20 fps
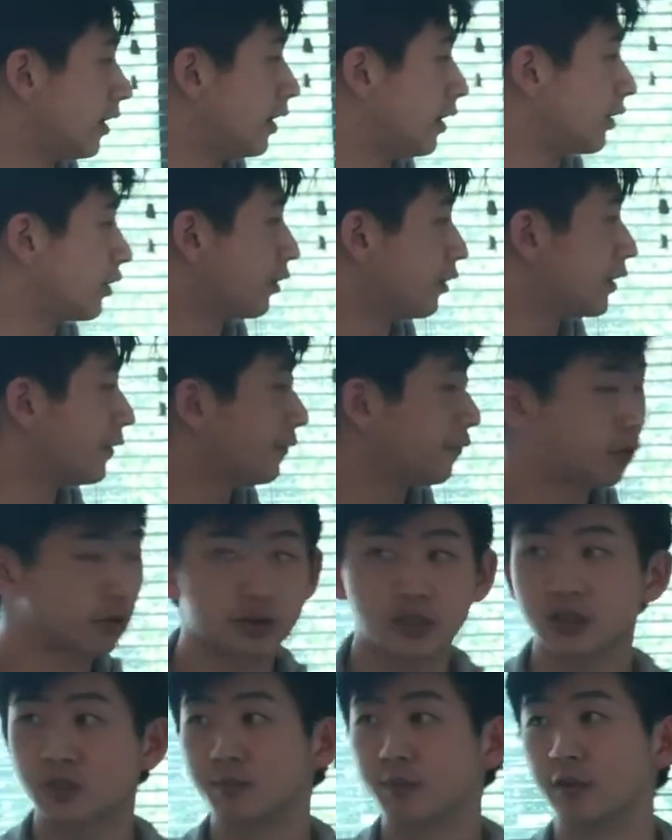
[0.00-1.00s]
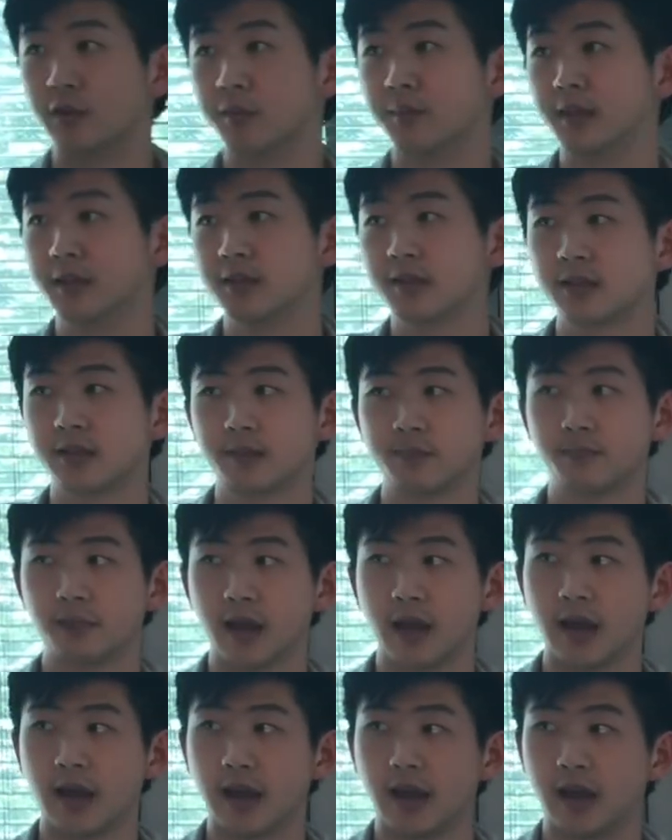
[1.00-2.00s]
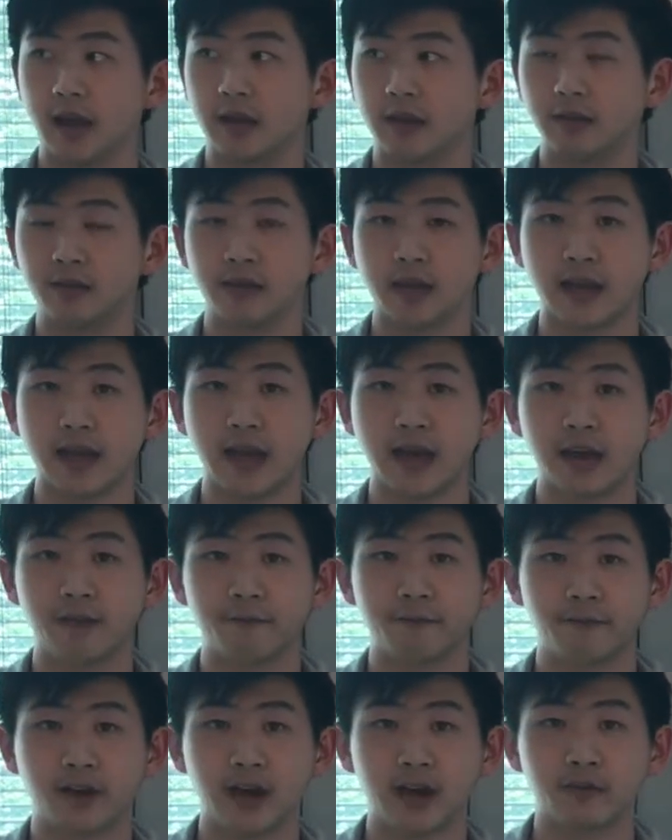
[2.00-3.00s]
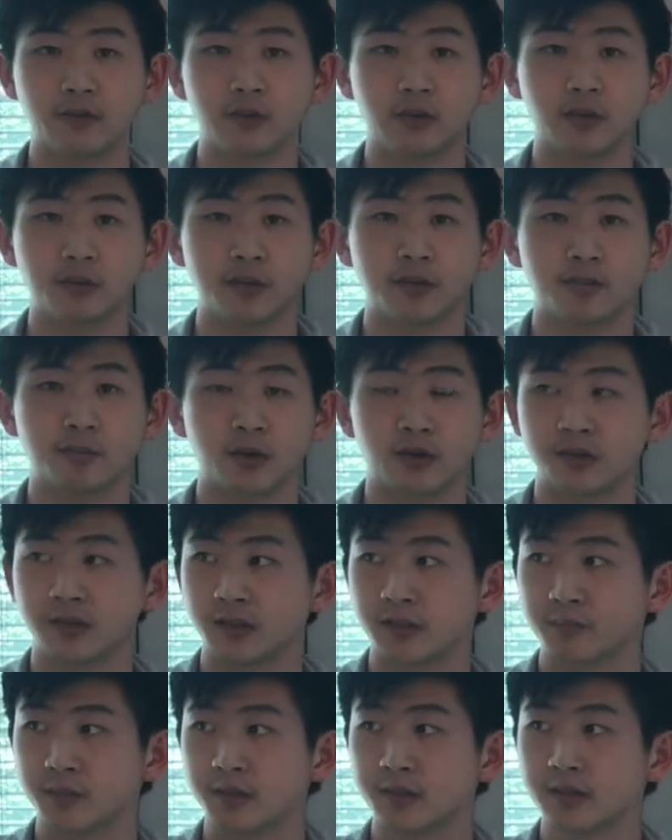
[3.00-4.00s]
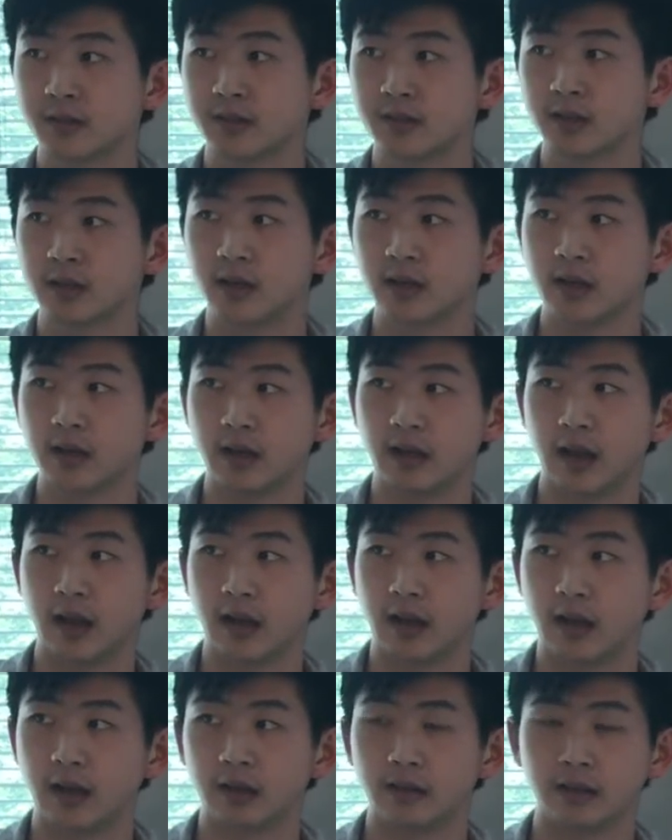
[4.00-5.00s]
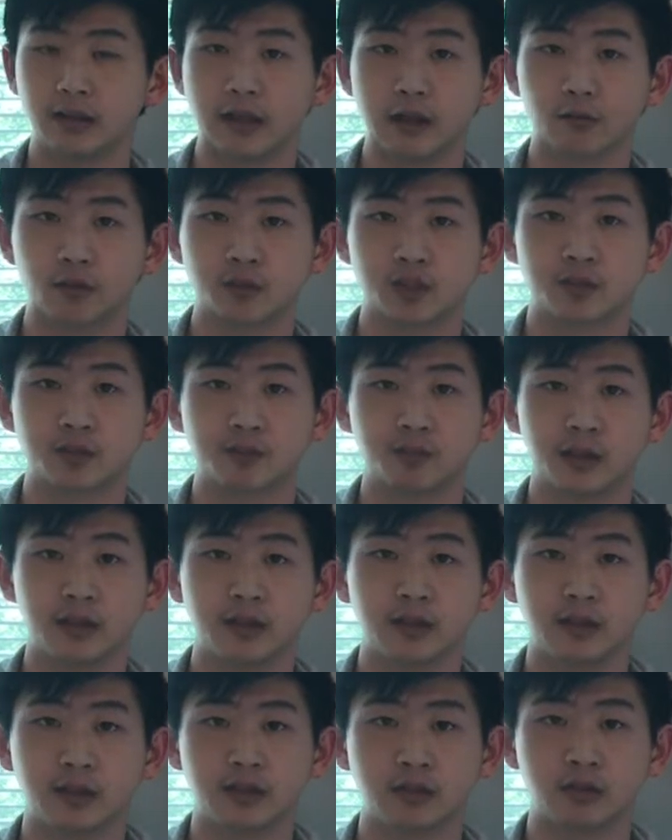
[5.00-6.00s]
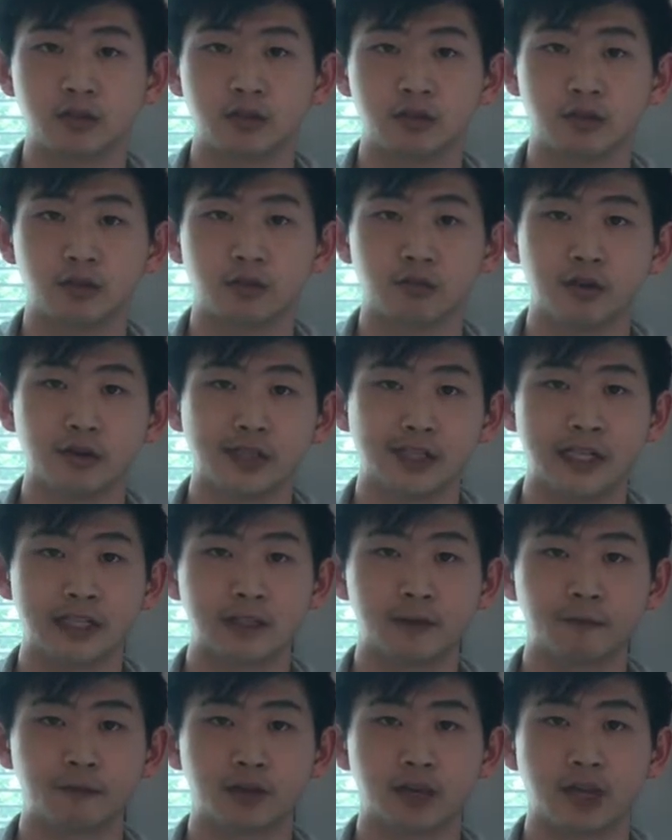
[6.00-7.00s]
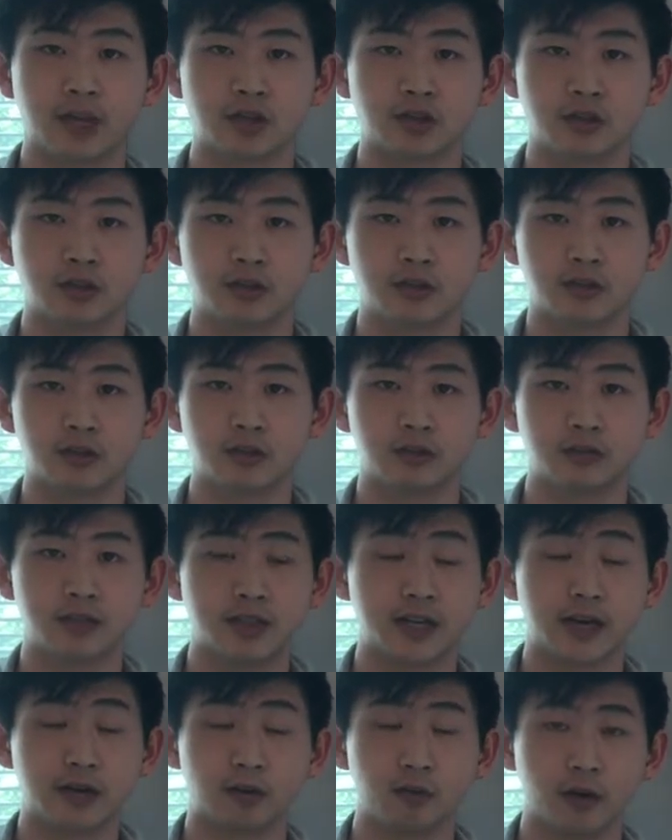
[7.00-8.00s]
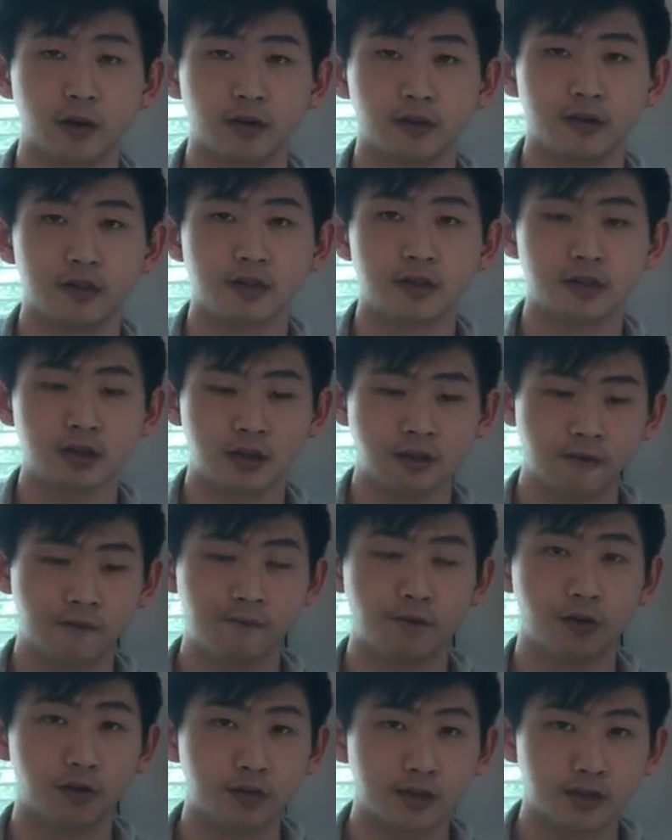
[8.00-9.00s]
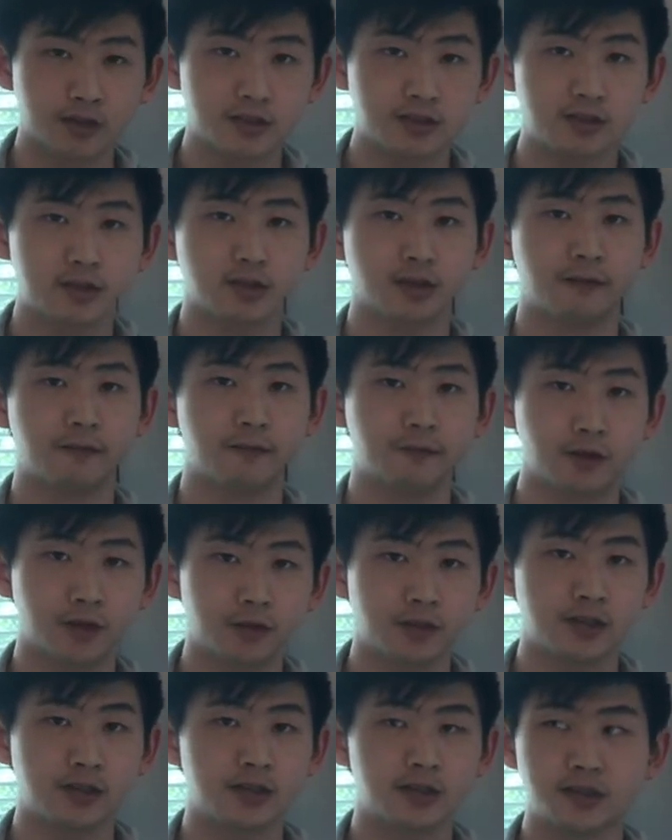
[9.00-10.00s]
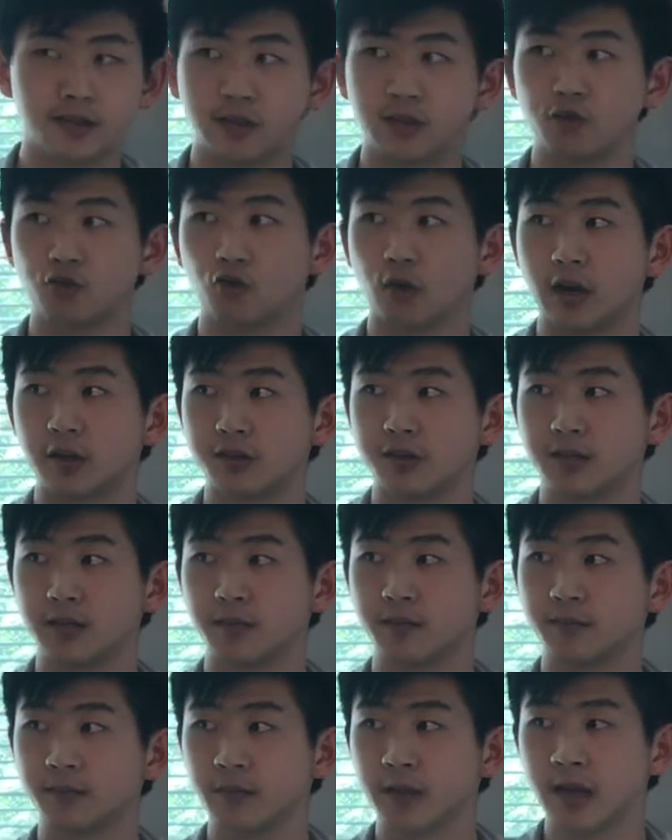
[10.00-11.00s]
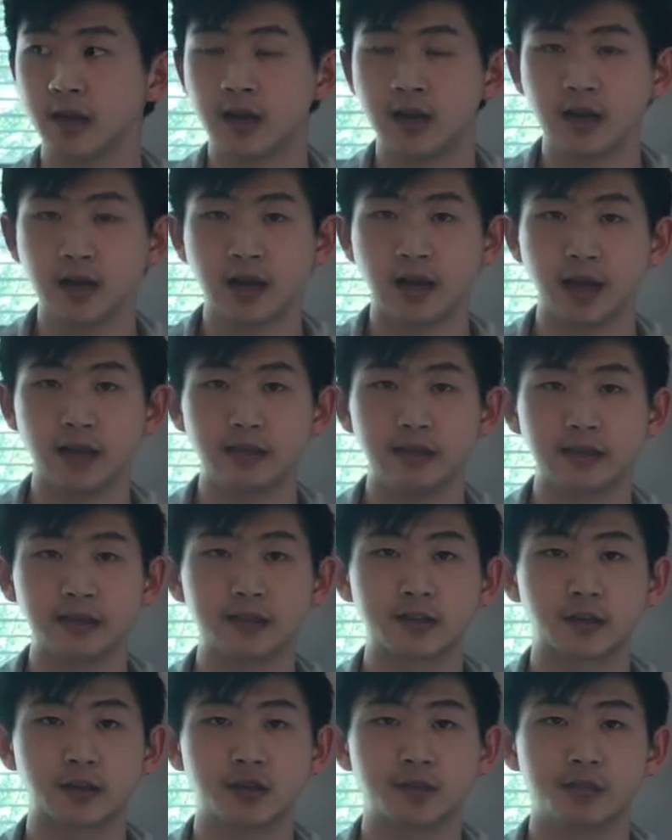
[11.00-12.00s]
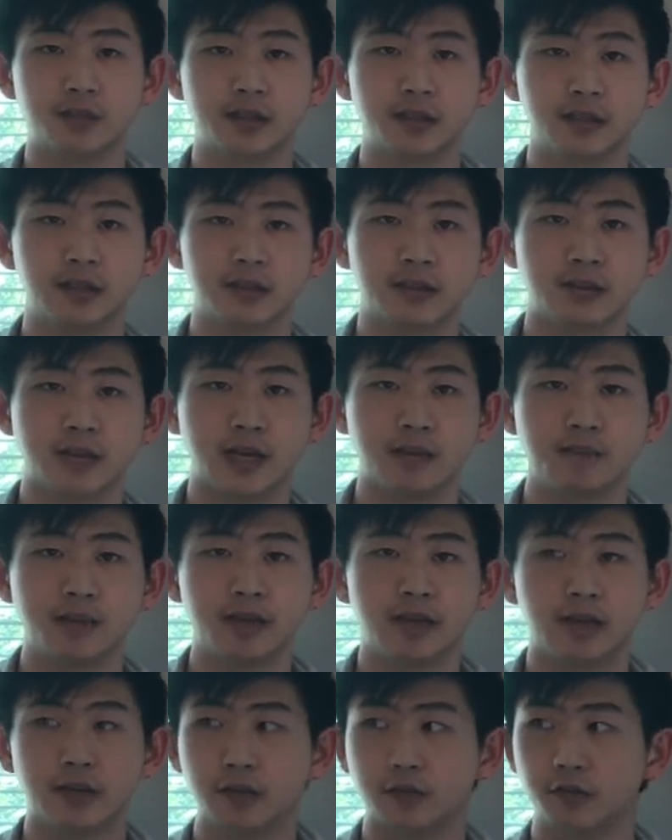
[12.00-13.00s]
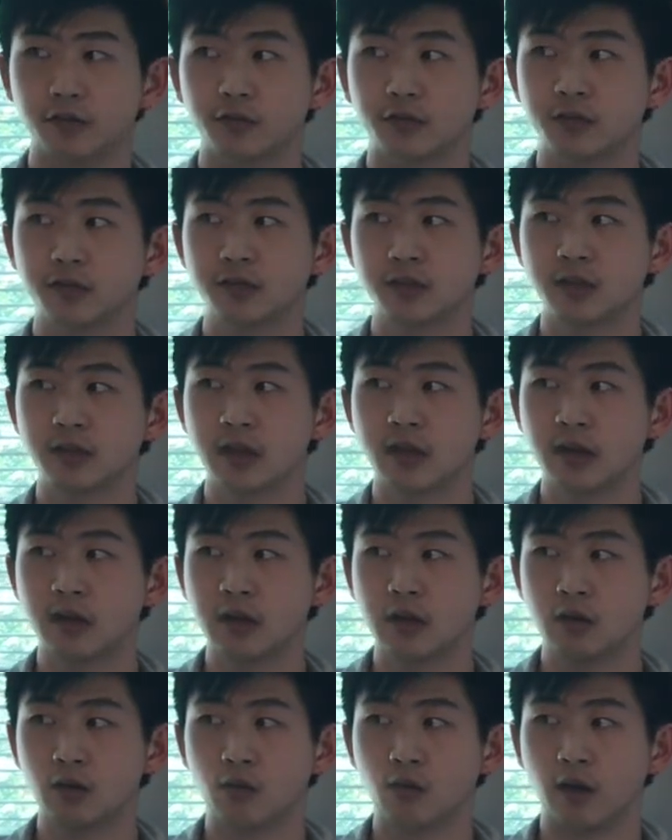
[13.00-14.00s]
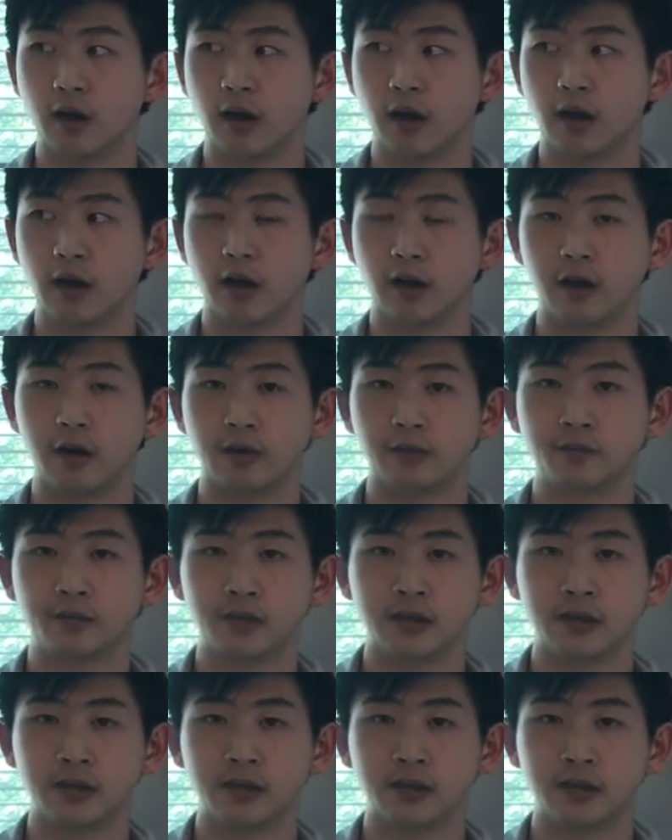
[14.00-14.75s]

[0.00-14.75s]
34 experiments, and they had 5 human participants, and they were split into 3 classifications of state awareness: focused, unfocused, and drowsy. And these are split in 10-minute intervals where